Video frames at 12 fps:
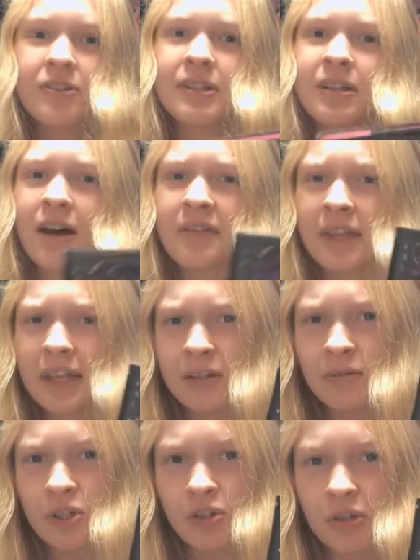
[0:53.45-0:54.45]
the I think the
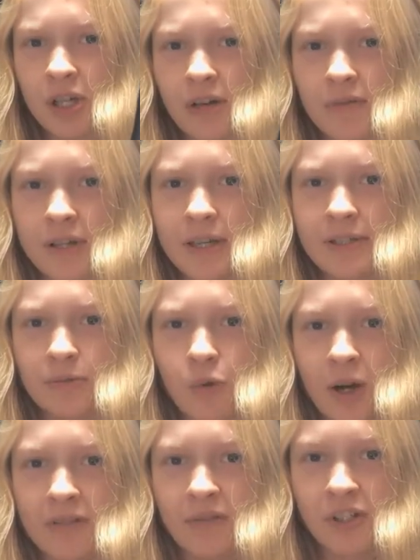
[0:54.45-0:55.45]
original cover is
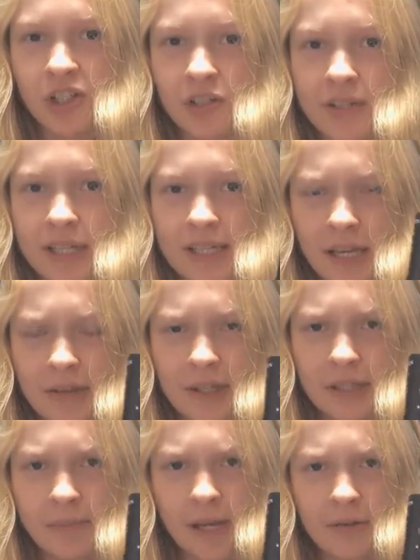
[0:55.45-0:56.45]
white version of this. I
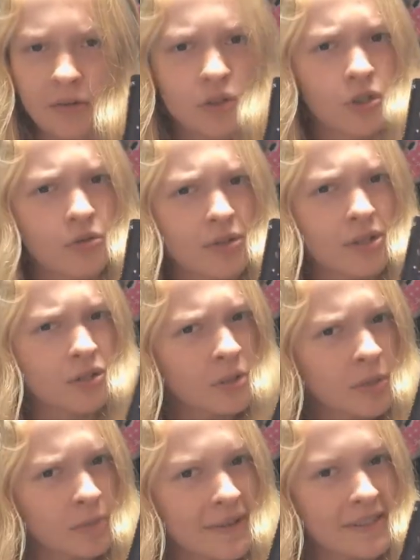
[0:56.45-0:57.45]
think the black one suits it so
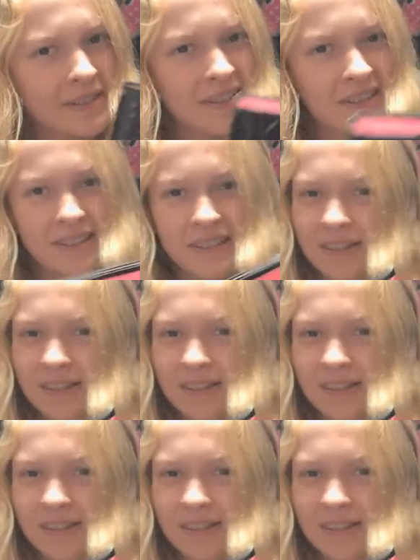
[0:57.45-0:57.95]
much better.